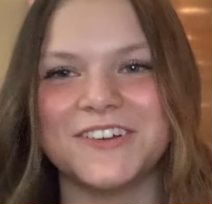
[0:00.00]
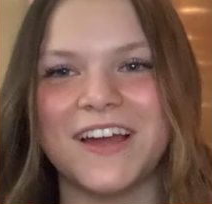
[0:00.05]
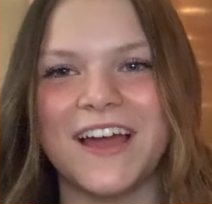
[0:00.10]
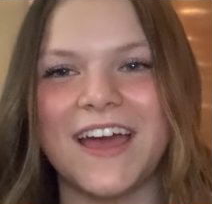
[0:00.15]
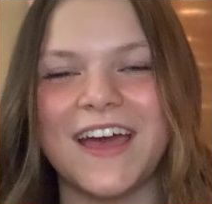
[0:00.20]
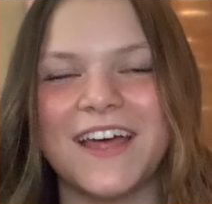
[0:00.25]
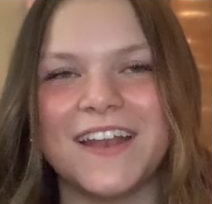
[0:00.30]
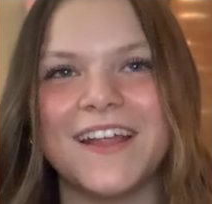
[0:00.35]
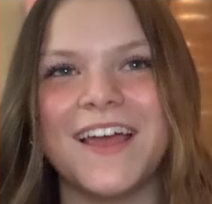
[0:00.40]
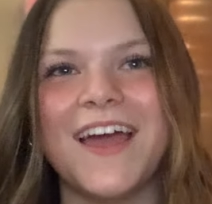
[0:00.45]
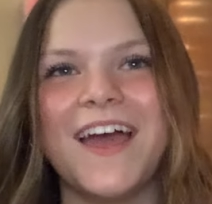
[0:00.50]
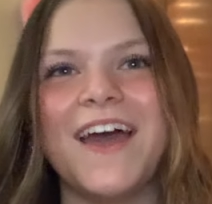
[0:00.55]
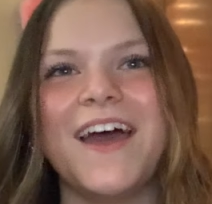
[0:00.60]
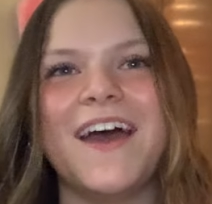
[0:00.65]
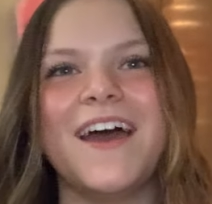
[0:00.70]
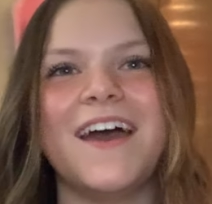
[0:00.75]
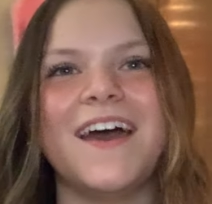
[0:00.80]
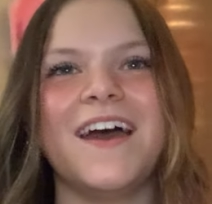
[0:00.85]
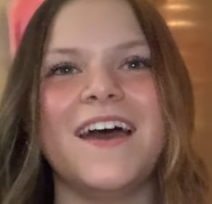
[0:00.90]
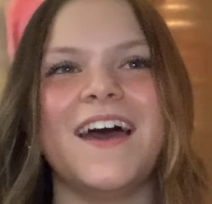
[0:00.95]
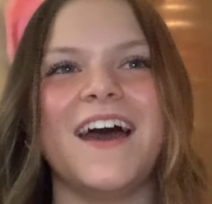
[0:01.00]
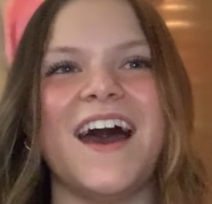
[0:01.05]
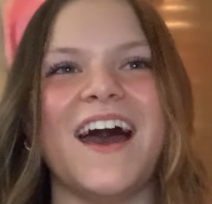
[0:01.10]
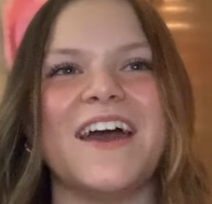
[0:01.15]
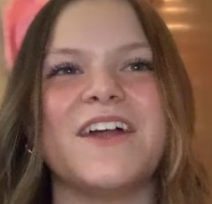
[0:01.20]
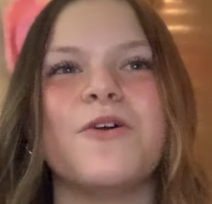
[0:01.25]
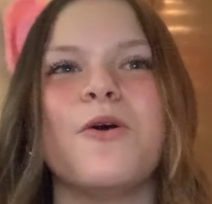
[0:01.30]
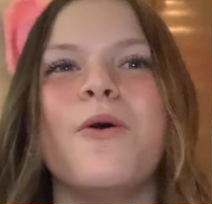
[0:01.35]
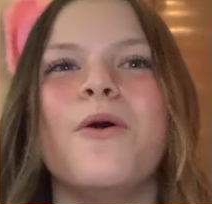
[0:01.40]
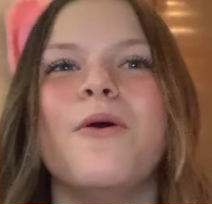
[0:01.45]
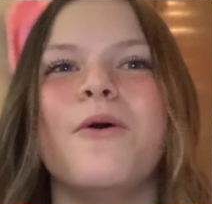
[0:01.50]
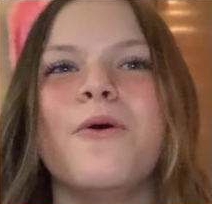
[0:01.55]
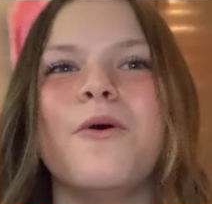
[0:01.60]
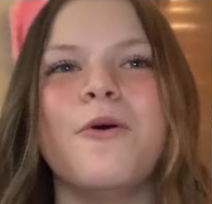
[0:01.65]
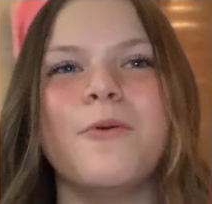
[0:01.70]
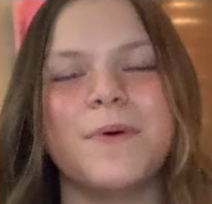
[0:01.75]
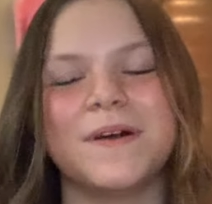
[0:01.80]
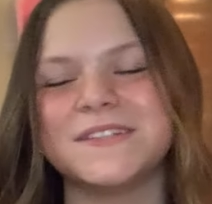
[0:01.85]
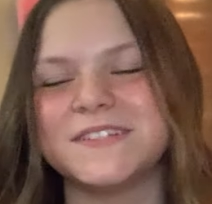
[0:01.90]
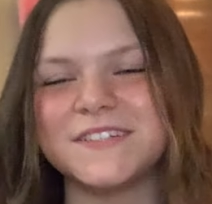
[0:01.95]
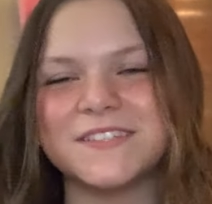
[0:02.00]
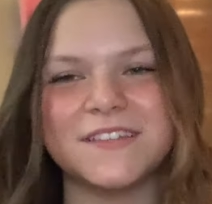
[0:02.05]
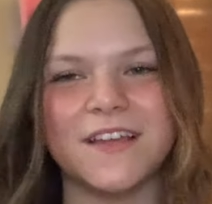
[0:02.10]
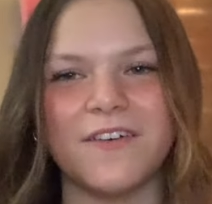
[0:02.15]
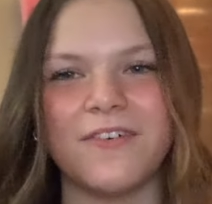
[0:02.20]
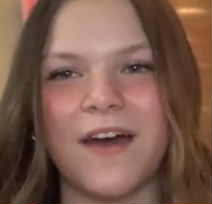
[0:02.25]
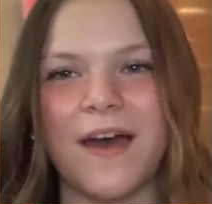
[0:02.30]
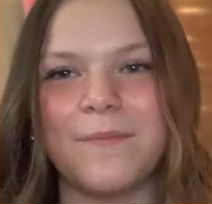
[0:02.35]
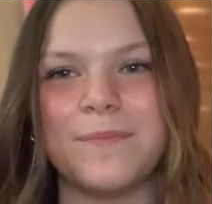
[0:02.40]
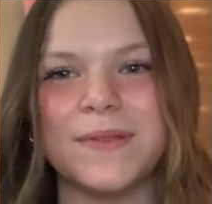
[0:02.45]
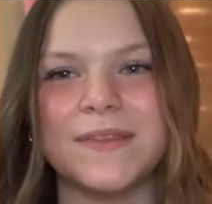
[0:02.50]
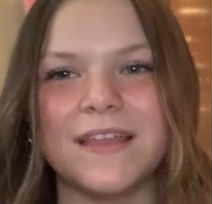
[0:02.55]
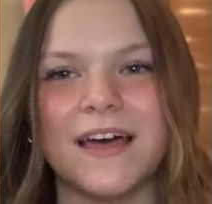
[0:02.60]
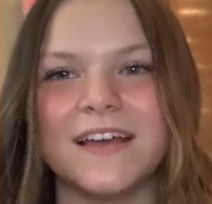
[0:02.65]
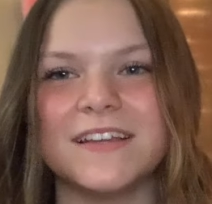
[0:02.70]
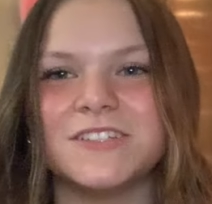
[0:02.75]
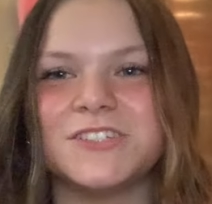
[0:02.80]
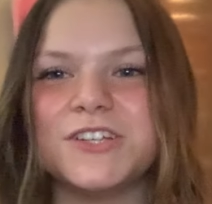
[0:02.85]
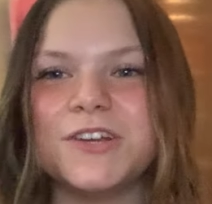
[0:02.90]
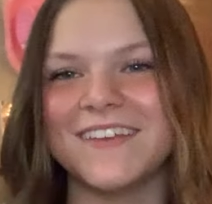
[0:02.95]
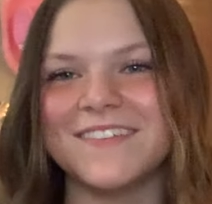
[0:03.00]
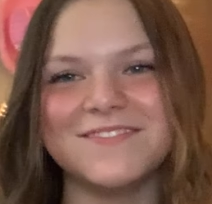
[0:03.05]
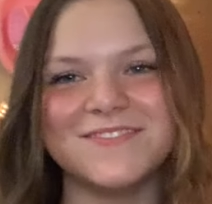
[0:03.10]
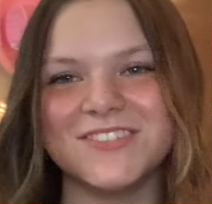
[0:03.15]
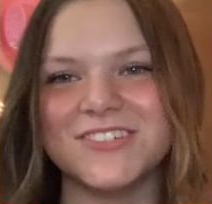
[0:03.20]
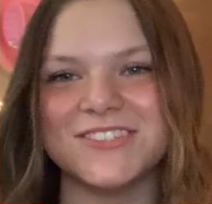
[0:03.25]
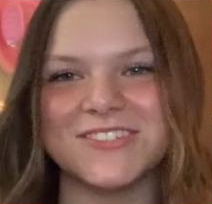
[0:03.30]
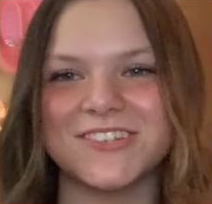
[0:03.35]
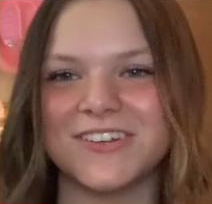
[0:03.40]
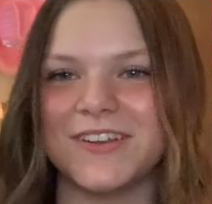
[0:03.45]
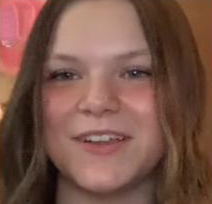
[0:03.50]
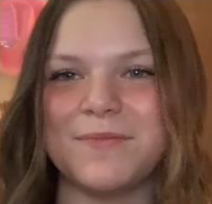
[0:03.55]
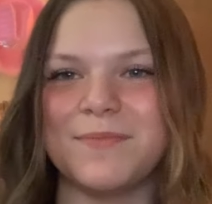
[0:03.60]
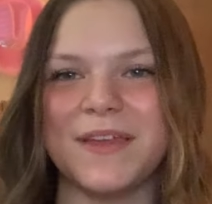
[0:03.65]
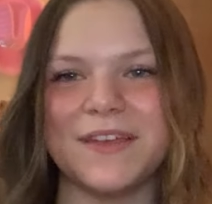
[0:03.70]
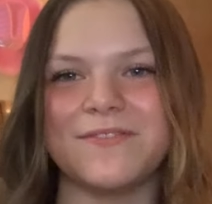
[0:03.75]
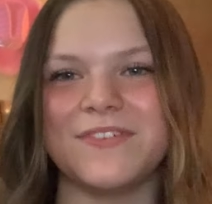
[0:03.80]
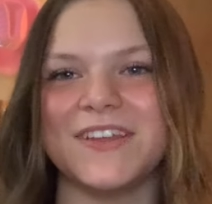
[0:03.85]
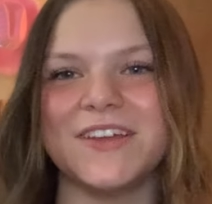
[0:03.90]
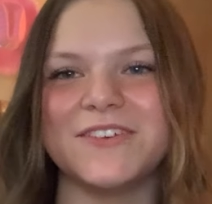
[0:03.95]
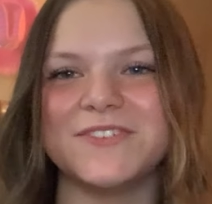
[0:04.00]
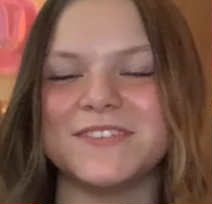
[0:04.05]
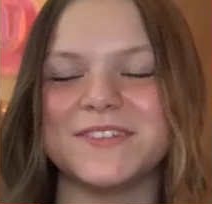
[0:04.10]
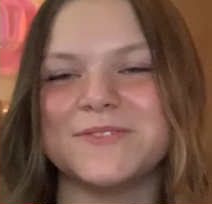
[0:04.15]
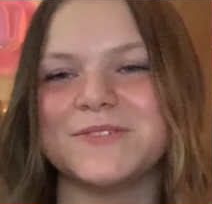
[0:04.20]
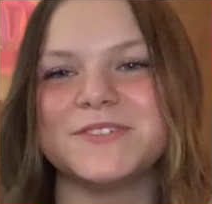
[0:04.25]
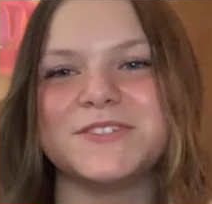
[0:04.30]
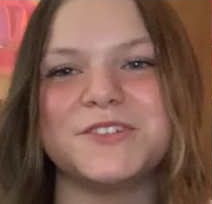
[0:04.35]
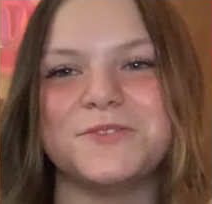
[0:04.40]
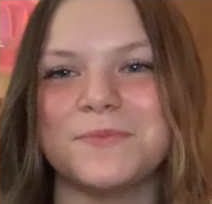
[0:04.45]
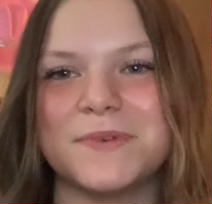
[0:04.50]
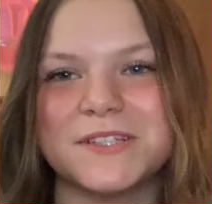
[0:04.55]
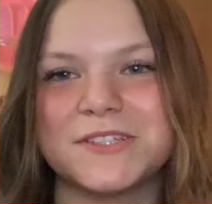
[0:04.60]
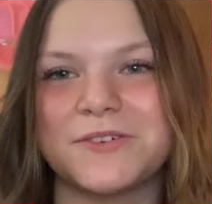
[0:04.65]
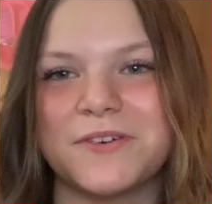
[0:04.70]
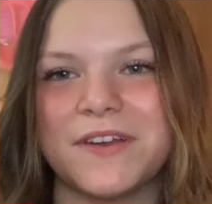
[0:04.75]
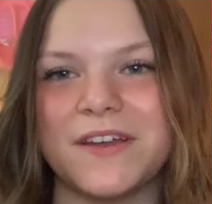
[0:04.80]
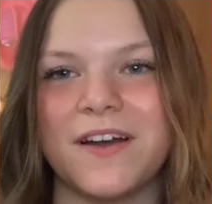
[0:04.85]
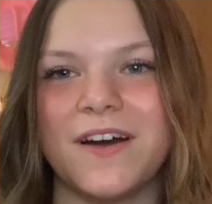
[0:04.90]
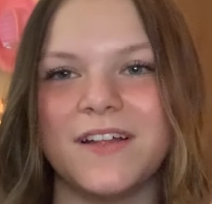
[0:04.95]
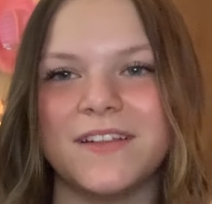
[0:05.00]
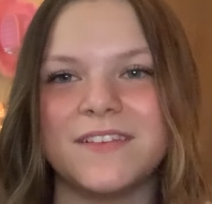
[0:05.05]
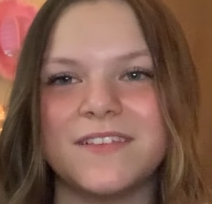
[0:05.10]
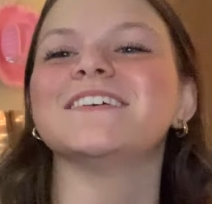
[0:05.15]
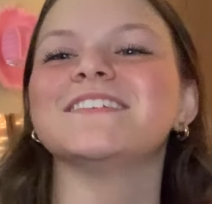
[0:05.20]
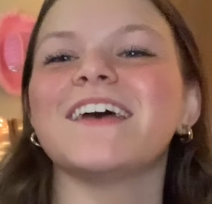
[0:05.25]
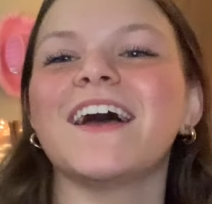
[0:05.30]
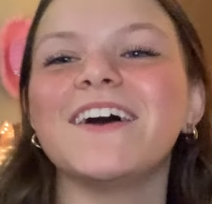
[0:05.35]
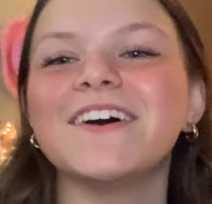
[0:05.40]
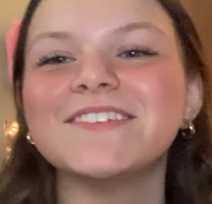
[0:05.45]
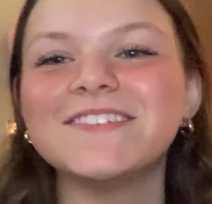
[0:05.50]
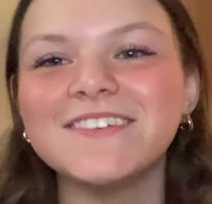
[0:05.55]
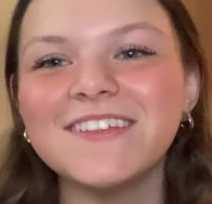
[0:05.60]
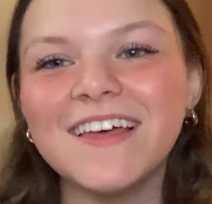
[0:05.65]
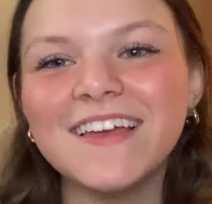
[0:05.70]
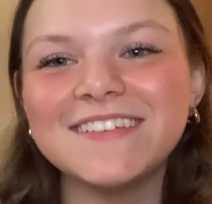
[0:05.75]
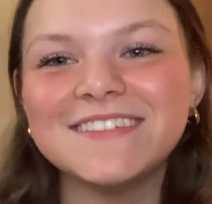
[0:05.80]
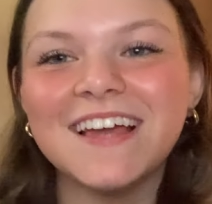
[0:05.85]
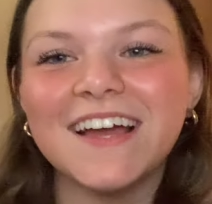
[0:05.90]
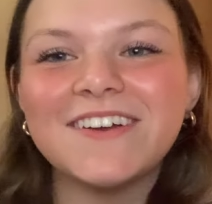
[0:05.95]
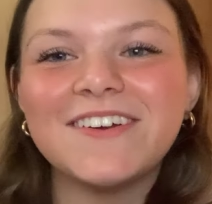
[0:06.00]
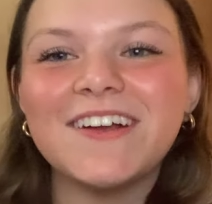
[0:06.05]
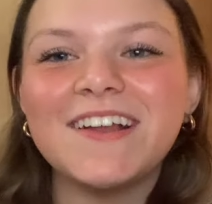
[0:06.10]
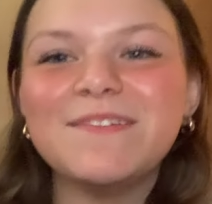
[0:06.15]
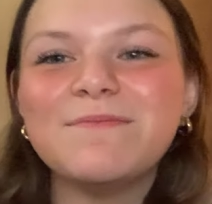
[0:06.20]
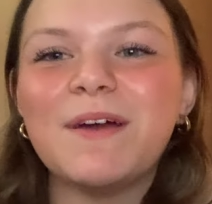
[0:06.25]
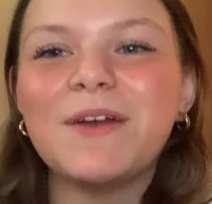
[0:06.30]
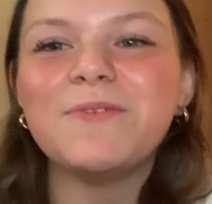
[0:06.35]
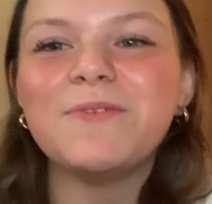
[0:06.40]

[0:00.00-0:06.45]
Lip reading: I had a whole bunch of stuff happen last year. I just couldn't make videos. There was too much going on. So I also like decorated my